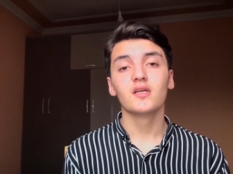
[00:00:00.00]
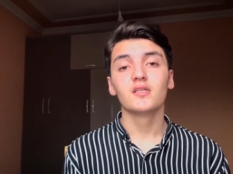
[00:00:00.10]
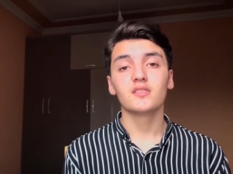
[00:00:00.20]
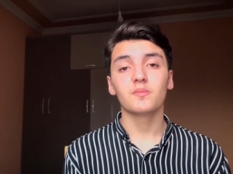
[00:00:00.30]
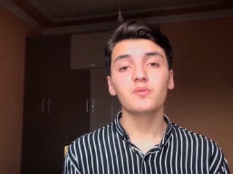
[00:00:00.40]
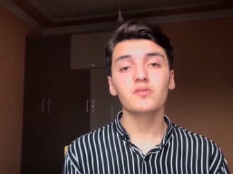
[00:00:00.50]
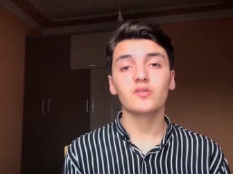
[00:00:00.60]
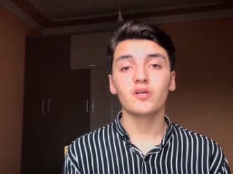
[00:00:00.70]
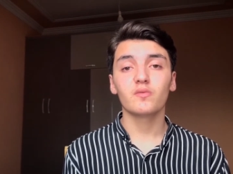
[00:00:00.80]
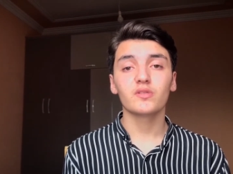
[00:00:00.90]
suppose
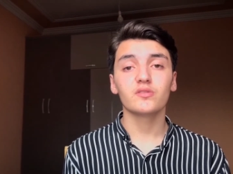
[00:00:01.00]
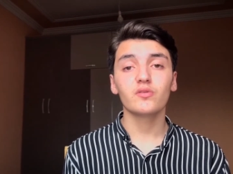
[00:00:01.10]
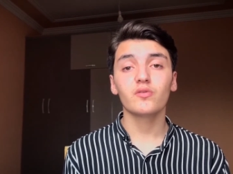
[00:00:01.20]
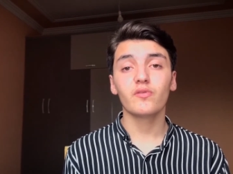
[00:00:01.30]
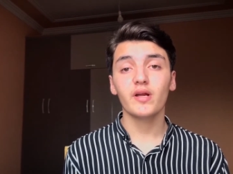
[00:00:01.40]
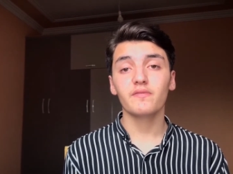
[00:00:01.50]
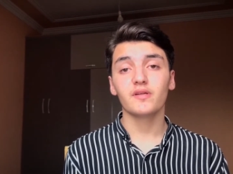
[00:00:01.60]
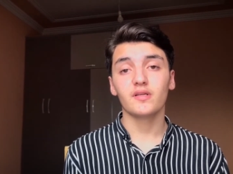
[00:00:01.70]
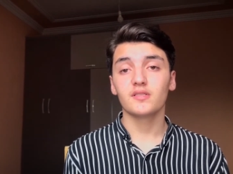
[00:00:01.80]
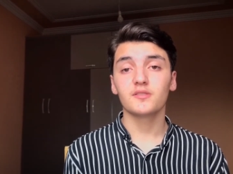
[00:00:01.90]
there was no
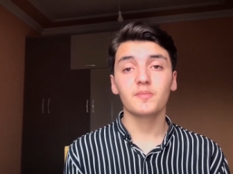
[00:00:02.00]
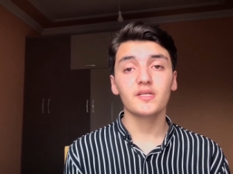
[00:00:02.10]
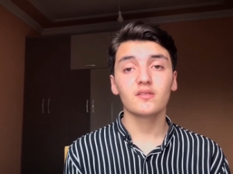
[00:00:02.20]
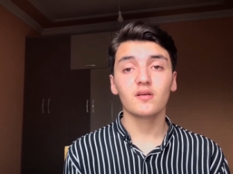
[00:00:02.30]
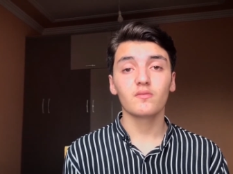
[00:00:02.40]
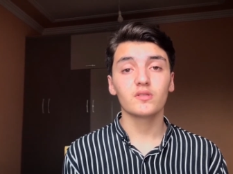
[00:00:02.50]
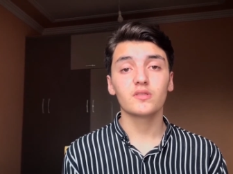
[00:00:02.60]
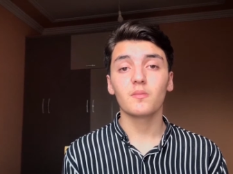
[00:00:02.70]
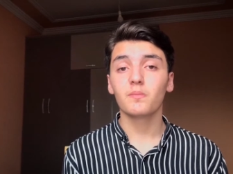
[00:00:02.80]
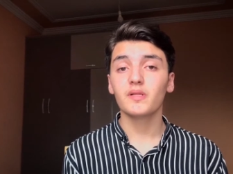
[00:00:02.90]
gravity and space-time was
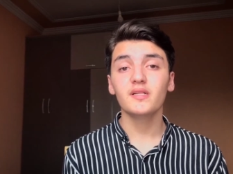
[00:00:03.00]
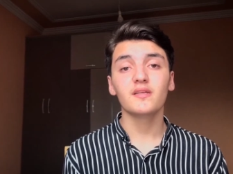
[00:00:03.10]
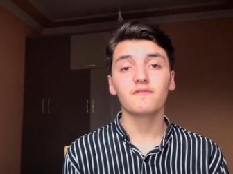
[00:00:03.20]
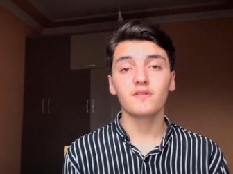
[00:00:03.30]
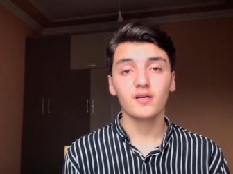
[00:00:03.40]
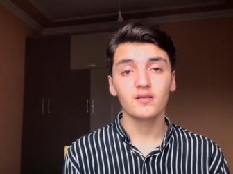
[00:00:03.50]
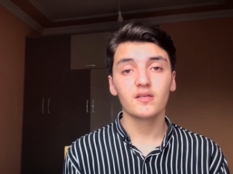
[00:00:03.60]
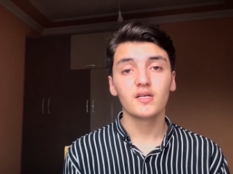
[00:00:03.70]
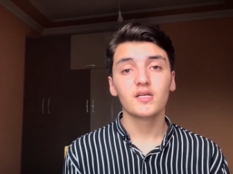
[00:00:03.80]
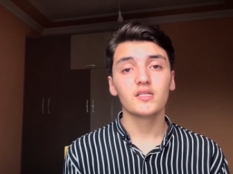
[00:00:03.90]
completely flat.
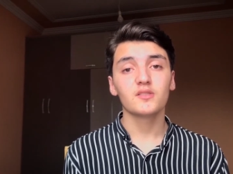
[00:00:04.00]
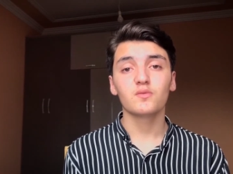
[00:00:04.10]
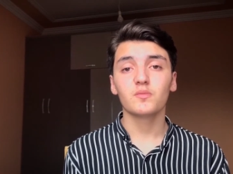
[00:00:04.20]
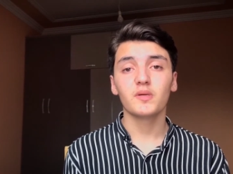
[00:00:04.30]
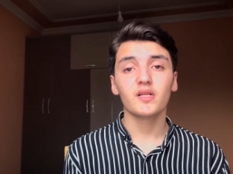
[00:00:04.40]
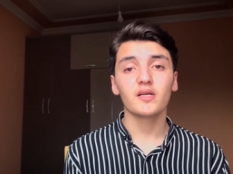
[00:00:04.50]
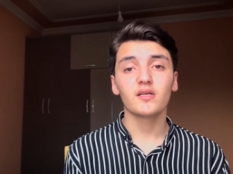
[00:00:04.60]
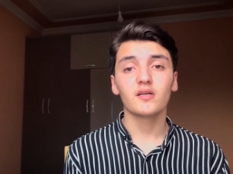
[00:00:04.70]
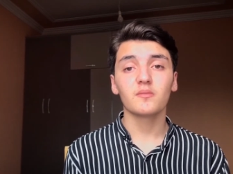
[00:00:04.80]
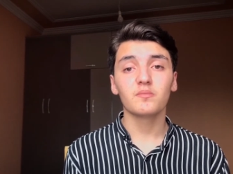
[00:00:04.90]
This would be like
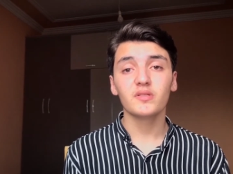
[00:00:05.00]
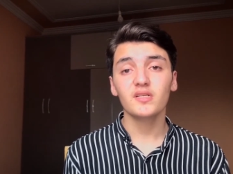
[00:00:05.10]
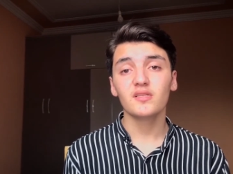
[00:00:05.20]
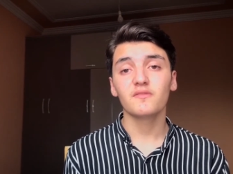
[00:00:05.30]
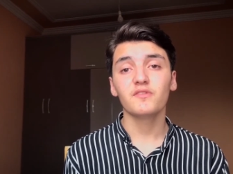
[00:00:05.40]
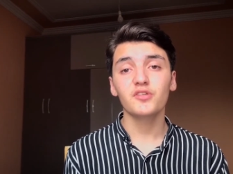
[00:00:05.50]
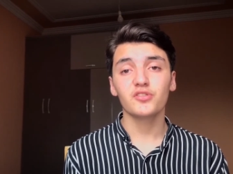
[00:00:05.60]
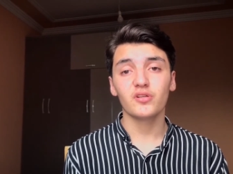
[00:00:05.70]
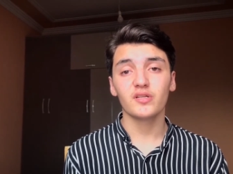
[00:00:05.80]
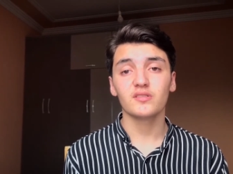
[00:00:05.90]
a completely
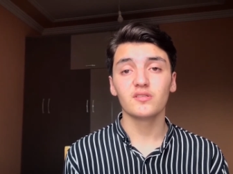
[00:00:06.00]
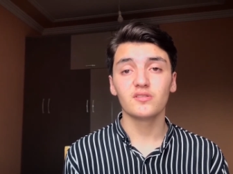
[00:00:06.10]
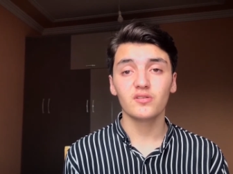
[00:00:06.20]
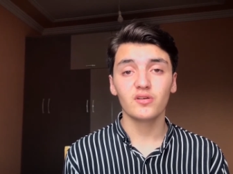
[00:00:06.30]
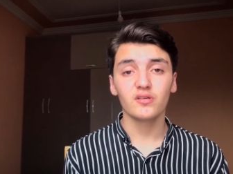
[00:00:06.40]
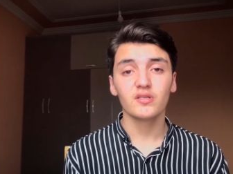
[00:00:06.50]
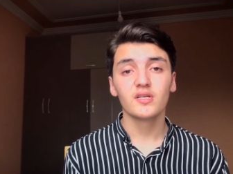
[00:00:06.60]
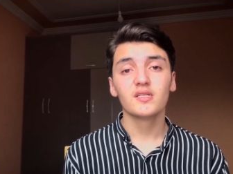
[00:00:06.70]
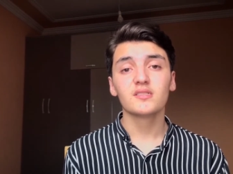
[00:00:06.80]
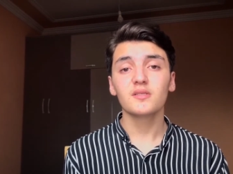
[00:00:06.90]
featureless desert.
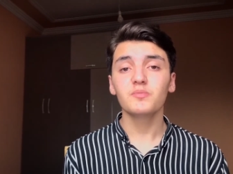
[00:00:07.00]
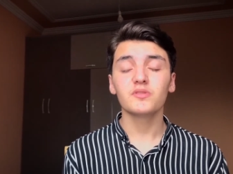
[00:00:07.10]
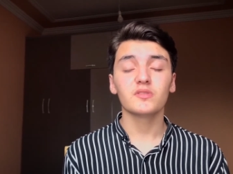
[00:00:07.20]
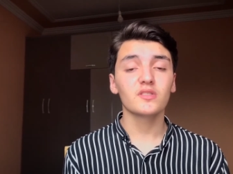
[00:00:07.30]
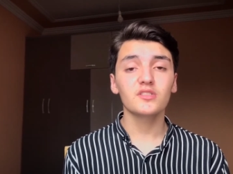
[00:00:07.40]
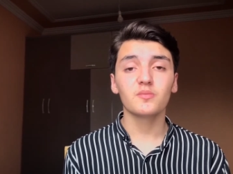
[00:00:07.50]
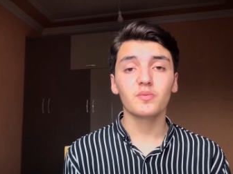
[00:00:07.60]
Such a